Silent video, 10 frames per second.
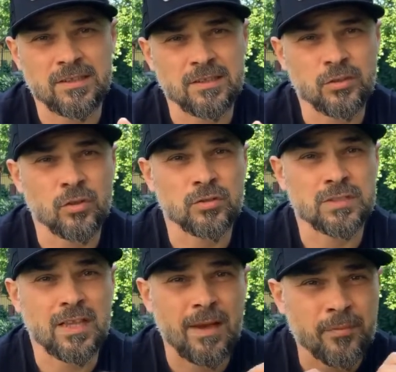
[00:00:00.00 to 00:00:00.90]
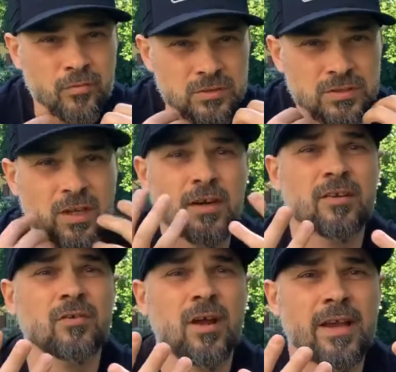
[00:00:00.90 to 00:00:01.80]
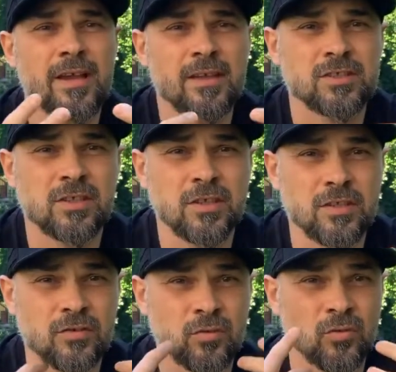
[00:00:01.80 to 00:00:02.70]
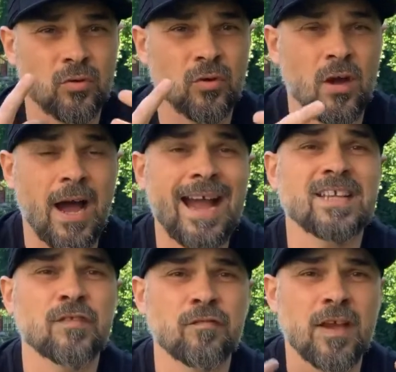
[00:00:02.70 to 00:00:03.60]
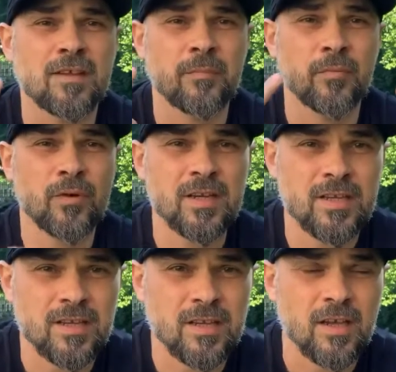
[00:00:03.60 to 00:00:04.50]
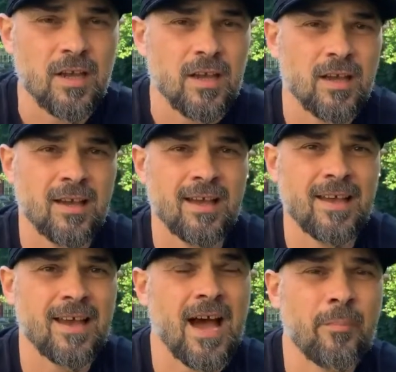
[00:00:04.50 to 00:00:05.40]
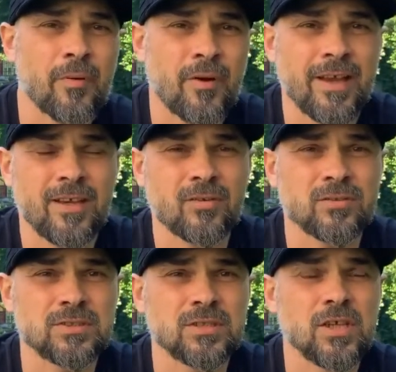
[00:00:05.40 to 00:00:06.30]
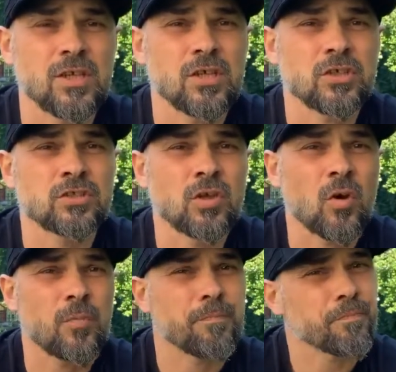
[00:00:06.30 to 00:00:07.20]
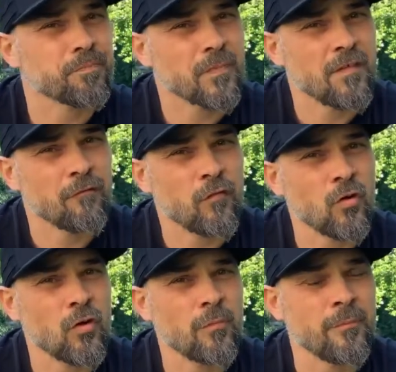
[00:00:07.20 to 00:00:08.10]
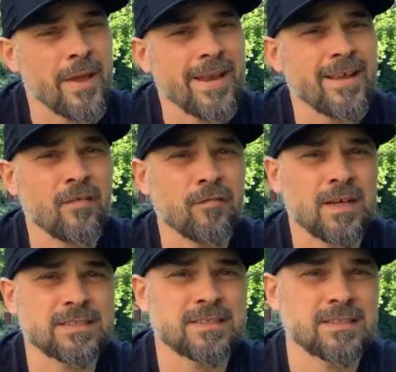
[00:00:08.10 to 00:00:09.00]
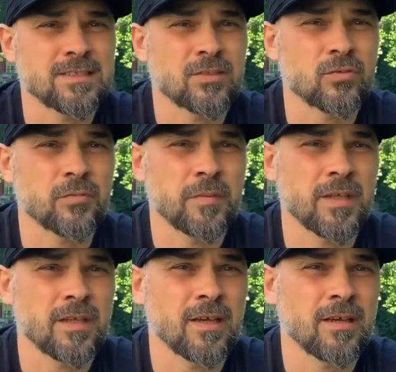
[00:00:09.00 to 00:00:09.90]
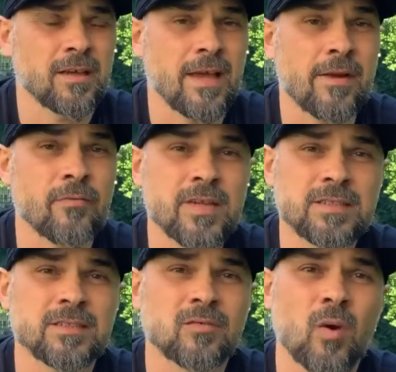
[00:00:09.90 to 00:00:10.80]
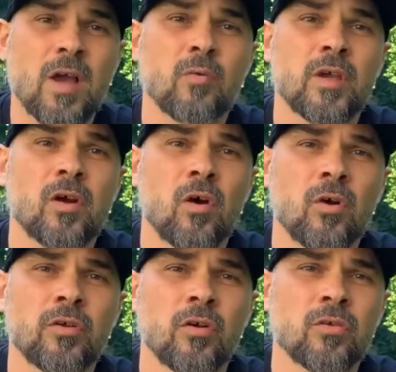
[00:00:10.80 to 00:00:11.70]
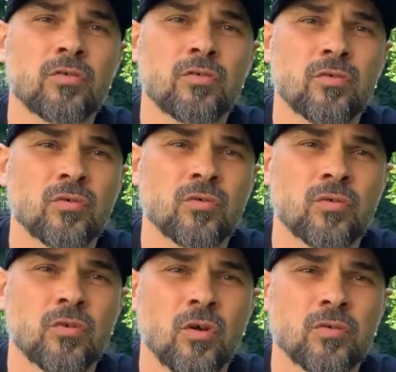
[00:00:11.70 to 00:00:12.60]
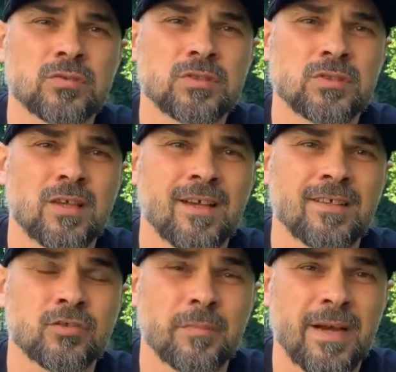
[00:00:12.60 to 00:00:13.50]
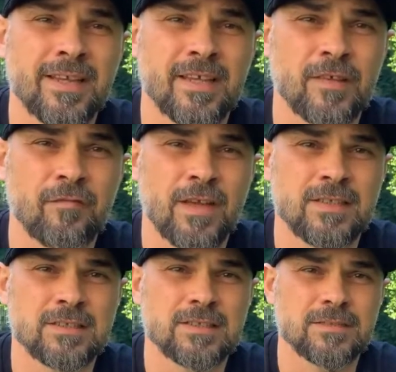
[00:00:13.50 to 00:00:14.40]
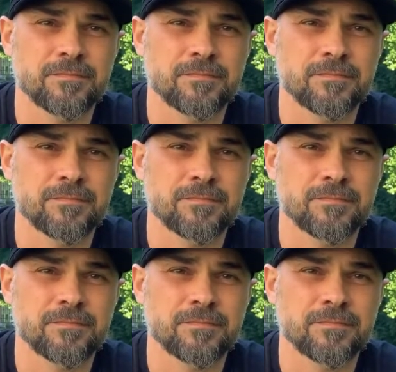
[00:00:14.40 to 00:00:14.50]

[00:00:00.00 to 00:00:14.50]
you know, slapped to start crying, actually to activate the breathing apparatus. So for many of us, this could be a reason why we hold on to those traumatic events.